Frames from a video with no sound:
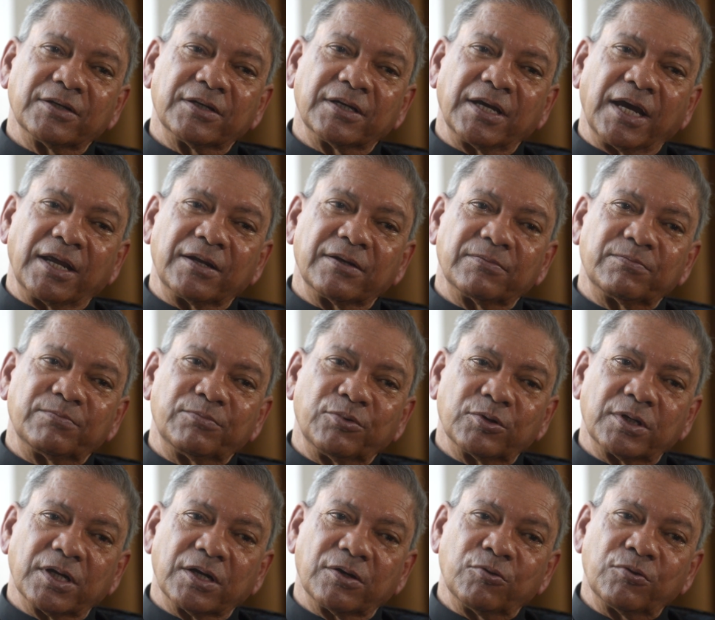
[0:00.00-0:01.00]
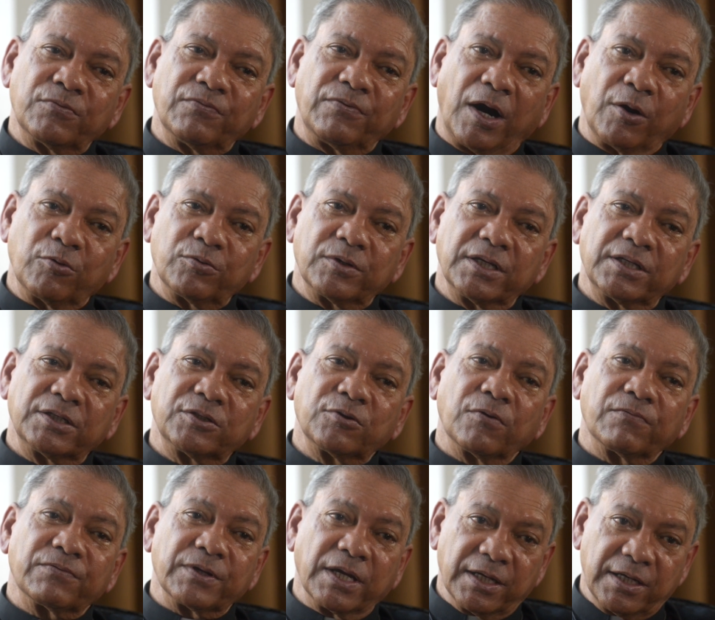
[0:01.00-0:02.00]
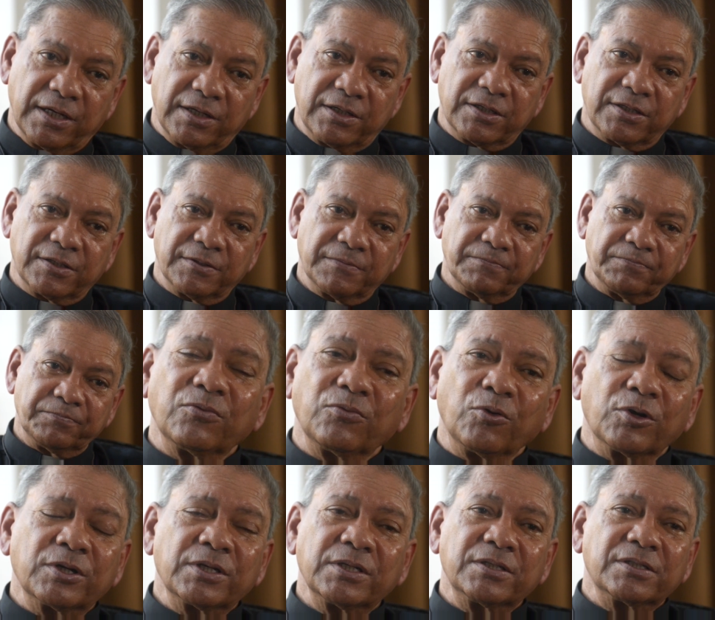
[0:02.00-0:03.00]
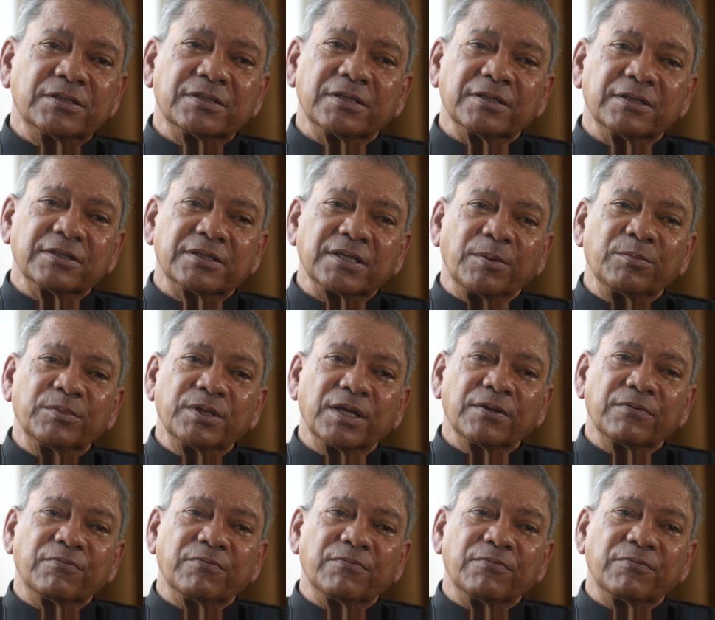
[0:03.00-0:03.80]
and put a good foundation of English. What is seminary